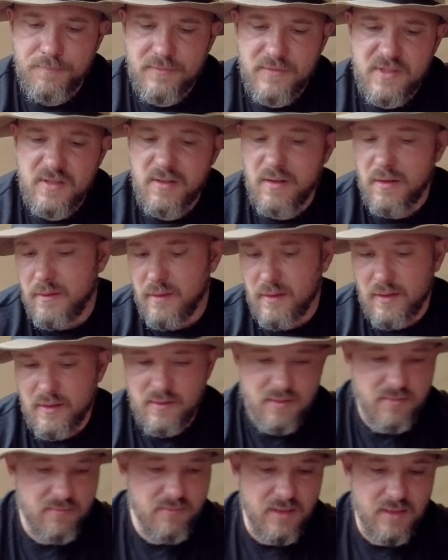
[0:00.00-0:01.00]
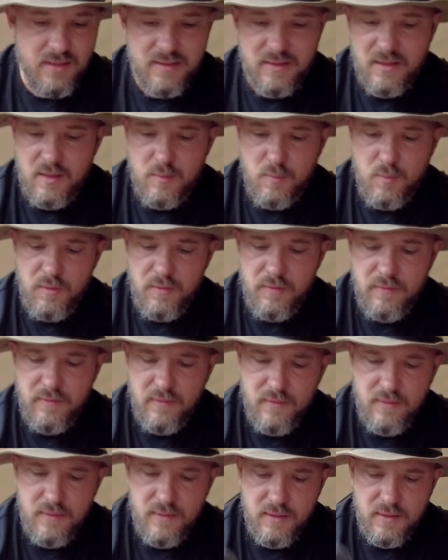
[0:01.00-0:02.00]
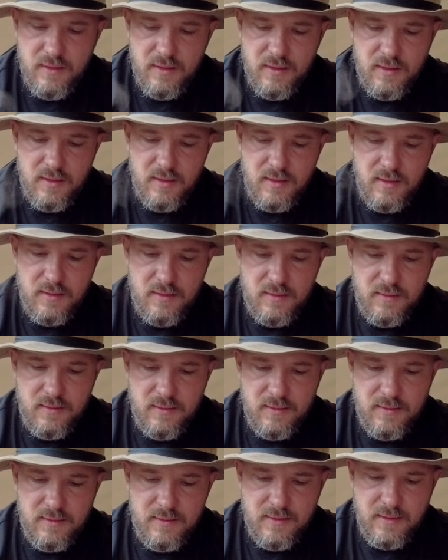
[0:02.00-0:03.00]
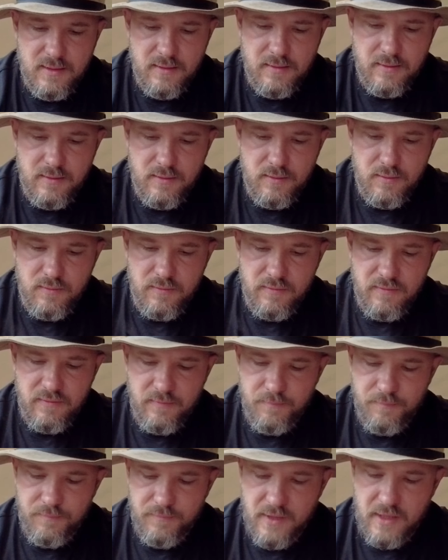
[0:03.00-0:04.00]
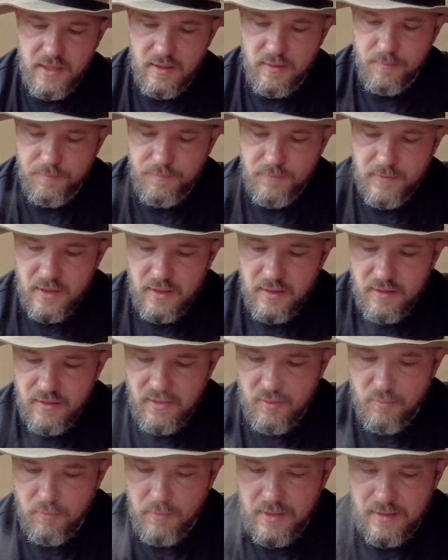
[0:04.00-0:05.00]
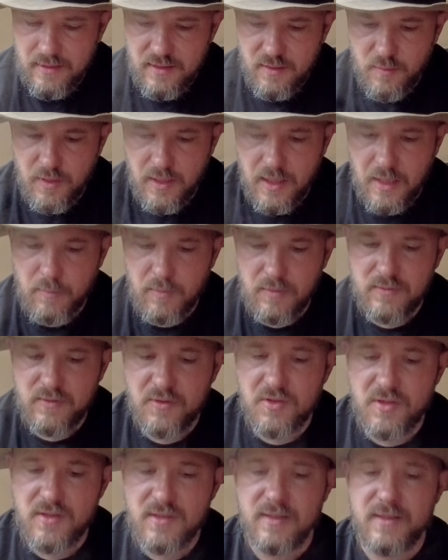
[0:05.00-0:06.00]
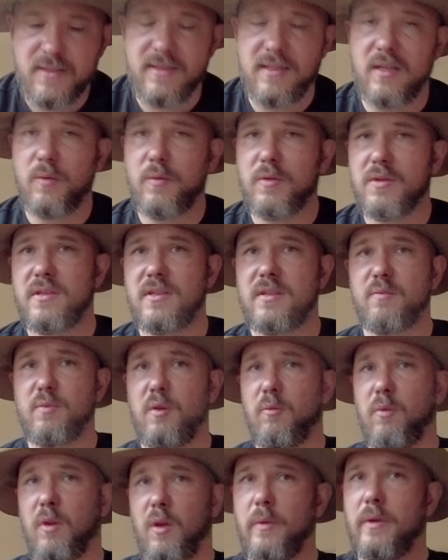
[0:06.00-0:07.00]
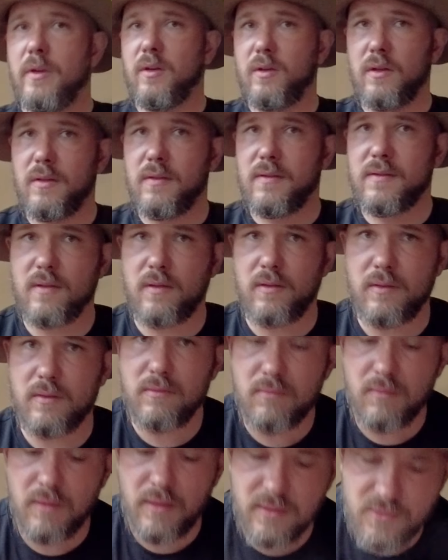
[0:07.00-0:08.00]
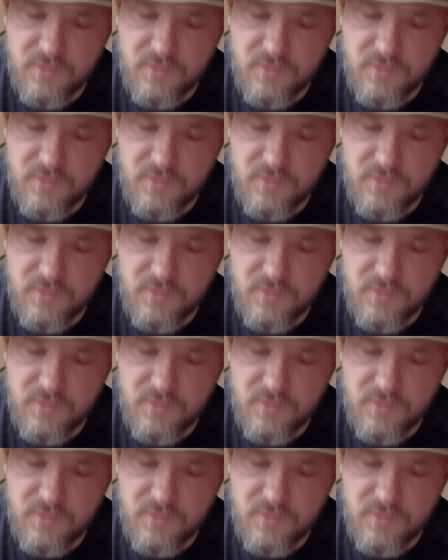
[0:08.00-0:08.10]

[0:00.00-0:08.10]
So I think it's ready to come off. So let's take that off. Now, you're meant to be able to just extinguish this by blowing on it, so let's